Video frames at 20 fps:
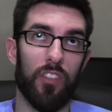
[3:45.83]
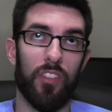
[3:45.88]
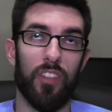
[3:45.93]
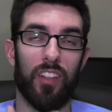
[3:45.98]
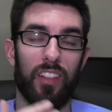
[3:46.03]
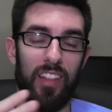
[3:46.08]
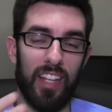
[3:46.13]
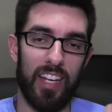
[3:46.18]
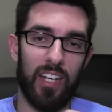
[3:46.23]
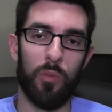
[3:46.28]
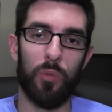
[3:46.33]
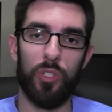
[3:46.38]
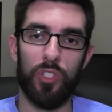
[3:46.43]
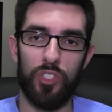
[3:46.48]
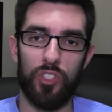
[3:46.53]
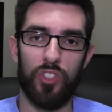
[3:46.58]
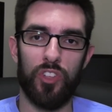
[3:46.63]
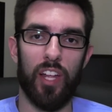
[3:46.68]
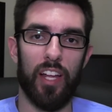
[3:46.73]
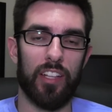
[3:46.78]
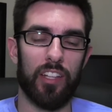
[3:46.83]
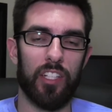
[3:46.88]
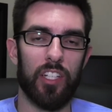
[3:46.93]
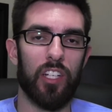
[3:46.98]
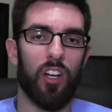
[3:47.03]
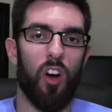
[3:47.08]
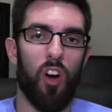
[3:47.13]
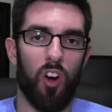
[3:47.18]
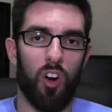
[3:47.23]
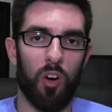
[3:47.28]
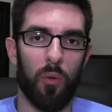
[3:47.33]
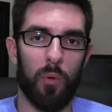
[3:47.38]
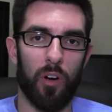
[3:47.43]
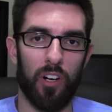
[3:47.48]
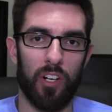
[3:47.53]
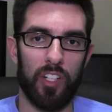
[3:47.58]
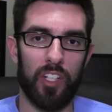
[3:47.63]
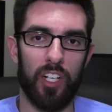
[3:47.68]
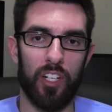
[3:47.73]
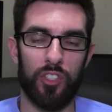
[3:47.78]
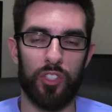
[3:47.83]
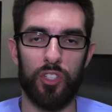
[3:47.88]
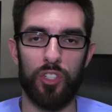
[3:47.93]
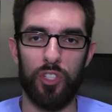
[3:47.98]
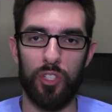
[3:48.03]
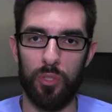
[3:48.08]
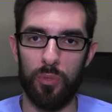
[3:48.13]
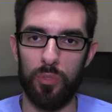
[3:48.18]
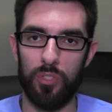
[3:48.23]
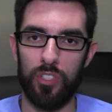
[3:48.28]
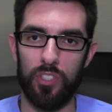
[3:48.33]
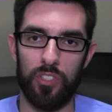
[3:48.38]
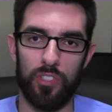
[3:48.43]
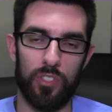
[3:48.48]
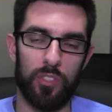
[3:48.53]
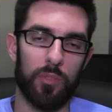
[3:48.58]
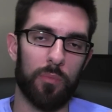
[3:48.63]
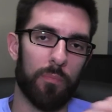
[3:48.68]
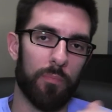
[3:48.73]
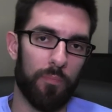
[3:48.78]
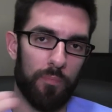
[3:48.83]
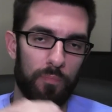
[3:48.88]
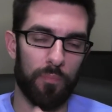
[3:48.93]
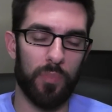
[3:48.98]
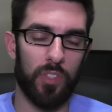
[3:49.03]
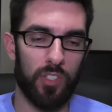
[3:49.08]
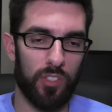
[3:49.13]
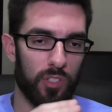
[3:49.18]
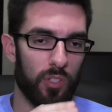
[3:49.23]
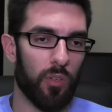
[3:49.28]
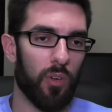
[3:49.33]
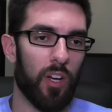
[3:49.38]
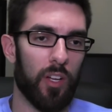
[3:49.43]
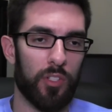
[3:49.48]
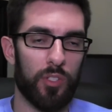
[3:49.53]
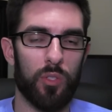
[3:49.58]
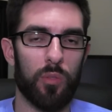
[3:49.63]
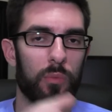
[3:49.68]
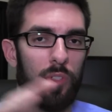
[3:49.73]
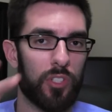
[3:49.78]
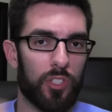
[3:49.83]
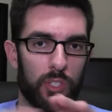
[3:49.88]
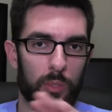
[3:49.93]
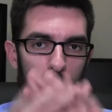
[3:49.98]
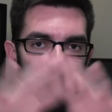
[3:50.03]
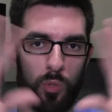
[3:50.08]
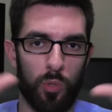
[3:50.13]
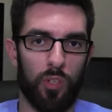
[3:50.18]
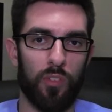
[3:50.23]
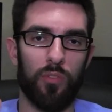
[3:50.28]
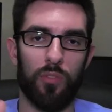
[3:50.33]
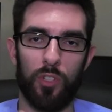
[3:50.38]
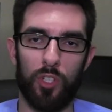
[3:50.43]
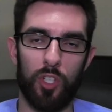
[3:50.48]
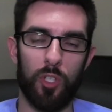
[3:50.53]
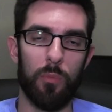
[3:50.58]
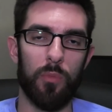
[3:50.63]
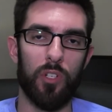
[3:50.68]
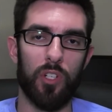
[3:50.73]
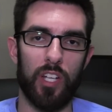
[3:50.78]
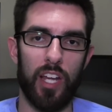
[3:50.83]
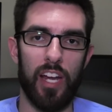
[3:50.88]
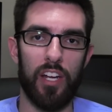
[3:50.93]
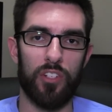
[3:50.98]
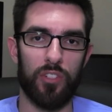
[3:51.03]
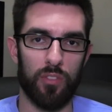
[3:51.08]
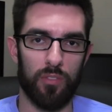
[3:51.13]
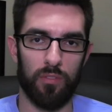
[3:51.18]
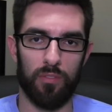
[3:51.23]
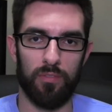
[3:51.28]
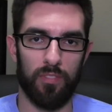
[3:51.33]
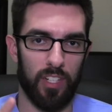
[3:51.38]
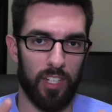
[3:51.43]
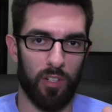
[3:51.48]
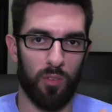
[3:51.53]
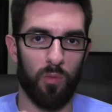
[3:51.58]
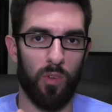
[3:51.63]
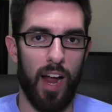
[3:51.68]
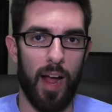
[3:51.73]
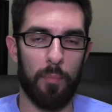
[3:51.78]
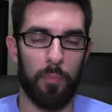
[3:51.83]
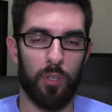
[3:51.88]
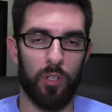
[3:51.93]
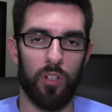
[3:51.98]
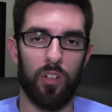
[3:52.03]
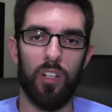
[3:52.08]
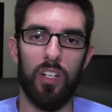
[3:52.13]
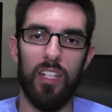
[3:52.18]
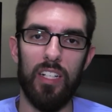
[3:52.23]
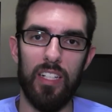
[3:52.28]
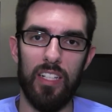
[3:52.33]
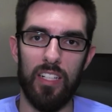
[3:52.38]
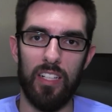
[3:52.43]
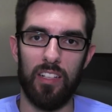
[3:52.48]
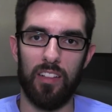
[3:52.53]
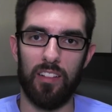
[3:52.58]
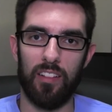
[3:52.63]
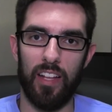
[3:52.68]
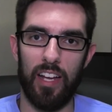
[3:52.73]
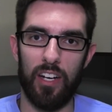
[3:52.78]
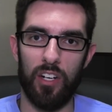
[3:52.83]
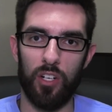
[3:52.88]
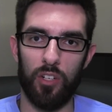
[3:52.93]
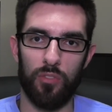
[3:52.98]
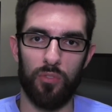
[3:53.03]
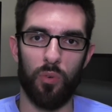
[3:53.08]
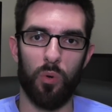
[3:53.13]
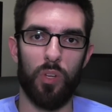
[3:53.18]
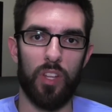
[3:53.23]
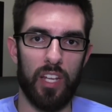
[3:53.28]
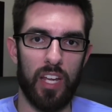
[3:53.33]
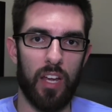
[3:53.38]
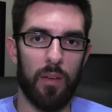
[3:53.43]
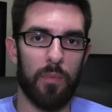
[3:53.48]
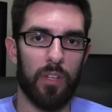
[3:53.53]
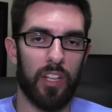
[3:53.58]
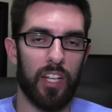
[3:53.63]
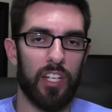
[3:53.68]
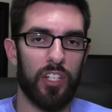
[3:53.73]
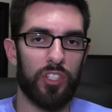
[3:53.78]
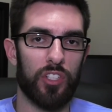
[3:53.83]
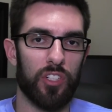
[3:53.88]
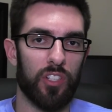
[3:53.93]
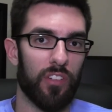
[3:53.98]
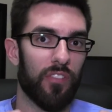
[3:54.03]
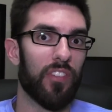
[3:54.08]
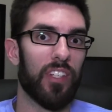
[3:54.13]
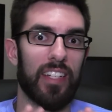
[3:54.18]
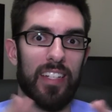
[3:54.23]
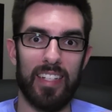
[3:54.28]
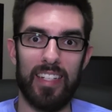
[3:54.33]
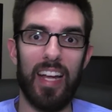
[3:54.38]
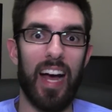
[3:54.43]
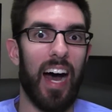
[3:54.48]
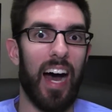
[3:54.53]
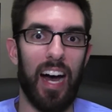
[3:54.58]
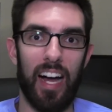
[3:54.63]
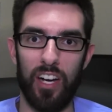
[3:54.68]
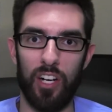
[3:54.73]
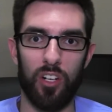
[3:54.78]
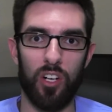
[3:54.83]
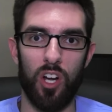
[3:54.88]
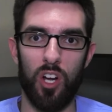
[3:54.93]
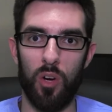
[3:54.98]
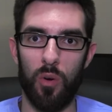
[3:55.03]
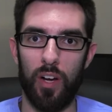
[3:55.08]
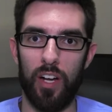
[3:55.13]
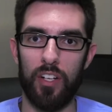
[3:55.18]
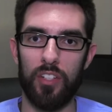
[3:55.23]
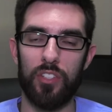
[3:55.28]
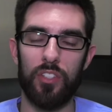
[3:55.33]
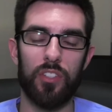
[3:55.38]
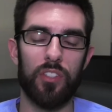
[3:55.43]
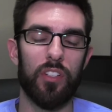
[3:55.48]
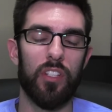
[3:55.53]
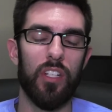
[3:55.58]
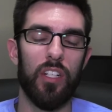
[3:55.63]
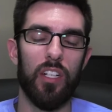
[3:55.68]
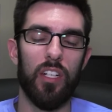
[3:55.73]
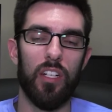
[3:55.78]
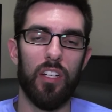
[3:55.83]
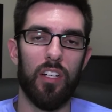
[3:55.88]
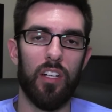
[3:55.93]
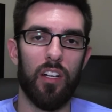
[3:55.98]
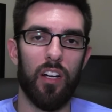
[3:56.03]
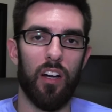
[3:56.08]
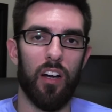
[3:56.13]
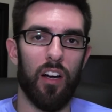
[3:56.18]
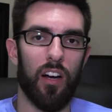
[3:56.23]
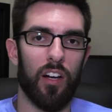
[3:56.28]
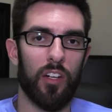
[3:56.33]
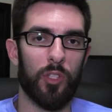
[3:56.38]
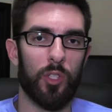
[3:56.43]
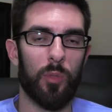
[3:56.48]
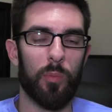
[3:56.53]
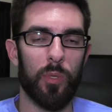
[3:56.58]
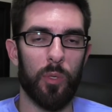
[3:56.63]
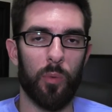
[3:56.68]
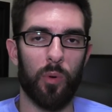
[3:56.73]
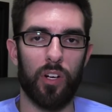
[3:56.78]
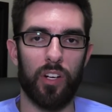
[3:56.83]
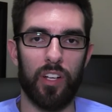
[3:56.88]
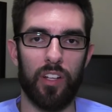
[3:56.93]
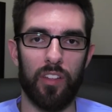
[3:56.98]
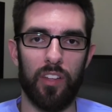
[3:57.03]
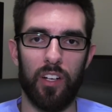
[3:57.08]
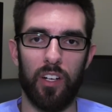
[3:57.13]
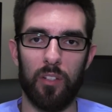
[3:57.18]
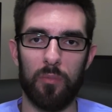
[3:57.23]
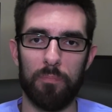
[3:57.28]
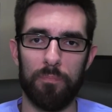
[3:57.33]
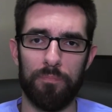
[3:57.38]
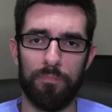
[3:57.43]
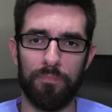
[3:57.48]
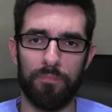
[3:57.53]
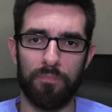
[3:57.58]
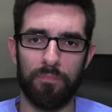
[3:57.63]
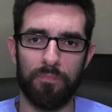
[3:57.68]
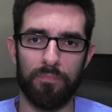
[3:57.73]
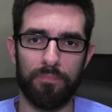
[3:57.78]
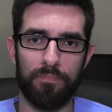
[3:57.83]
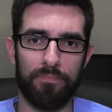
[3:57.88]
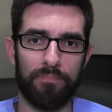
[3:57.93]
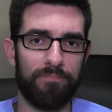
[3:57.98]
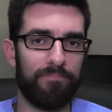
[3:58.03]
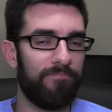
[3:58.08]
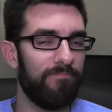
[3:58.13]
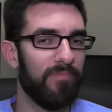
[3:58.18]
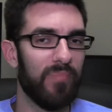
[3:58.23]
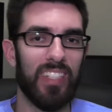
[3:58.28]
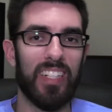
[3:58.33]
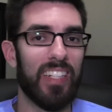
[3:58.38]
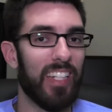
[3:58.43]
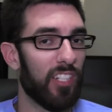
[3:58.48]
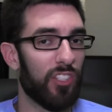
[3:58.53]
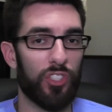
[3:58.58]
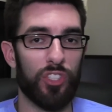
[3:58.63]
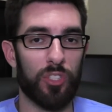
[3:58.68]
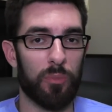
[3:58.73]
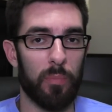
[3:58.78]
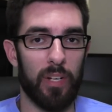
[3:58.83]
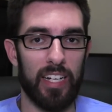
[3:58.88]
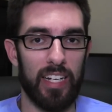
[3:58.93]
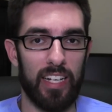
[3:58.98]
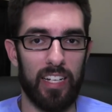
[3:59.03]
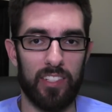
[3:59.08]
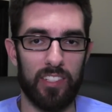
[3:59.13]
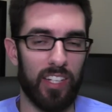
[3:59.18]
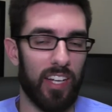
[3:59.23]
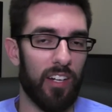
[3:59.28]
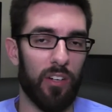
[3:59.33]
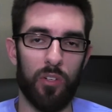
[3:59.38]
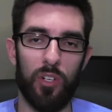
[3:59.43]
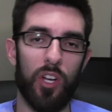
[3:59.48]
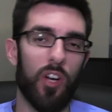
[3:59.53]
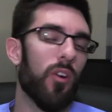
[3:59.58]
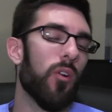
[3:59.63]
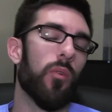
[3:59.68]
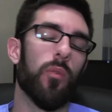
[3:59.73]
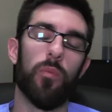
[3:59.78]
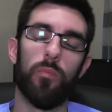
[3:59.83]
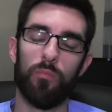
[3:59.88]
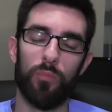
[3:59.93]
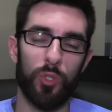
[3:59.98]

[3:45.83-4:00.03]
the language that the ARM architecture uses. So I assume there's some sort of communication like wrapper layer for the emulation of the entire OS uh, to be working there. That's just my guess. I don't know